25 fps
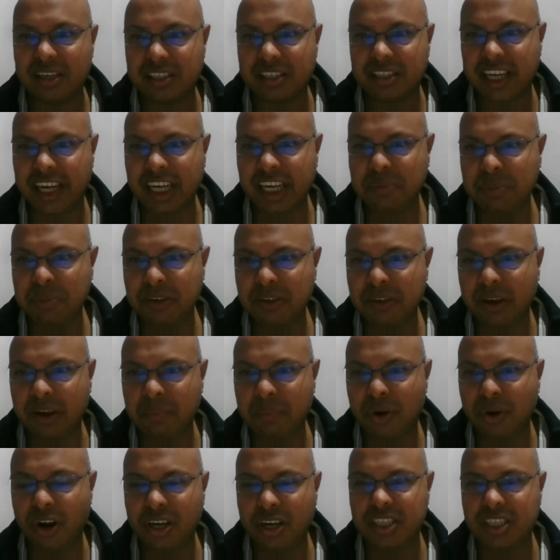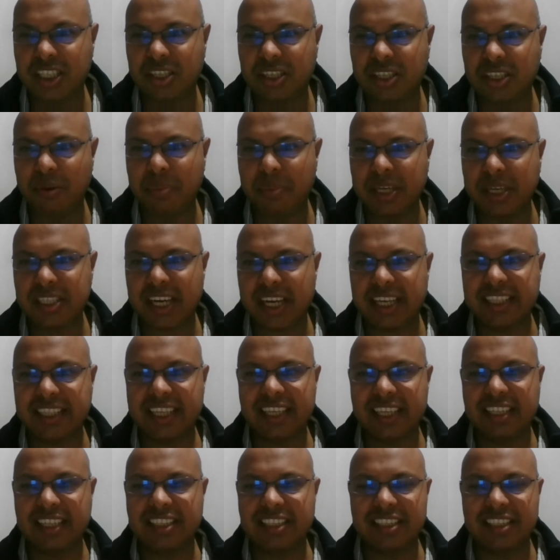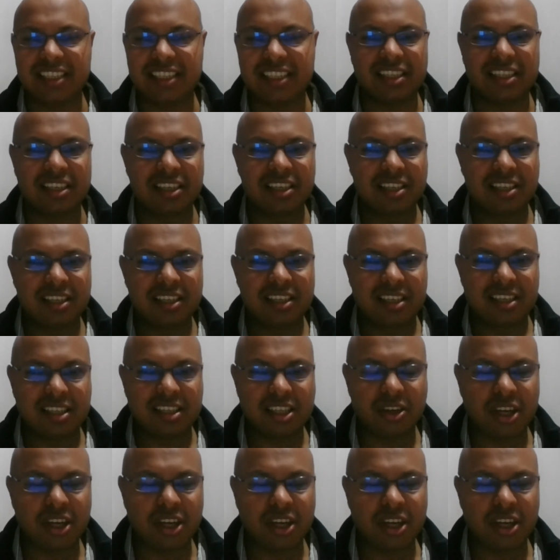correct me if I'm wrong, D. Raw, but I think D.